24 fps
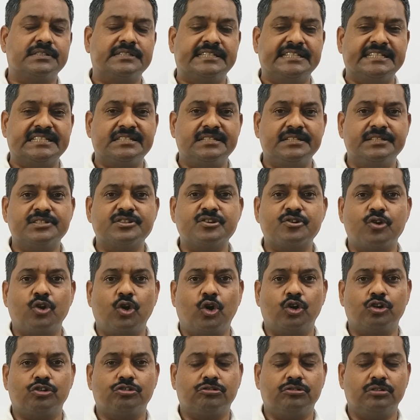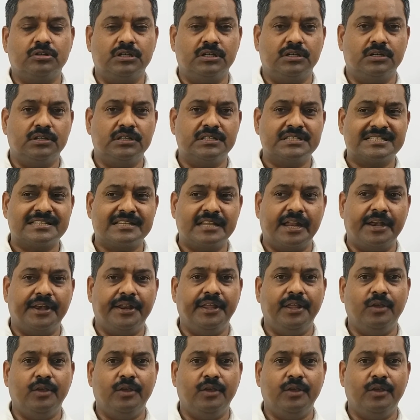this is not uh, study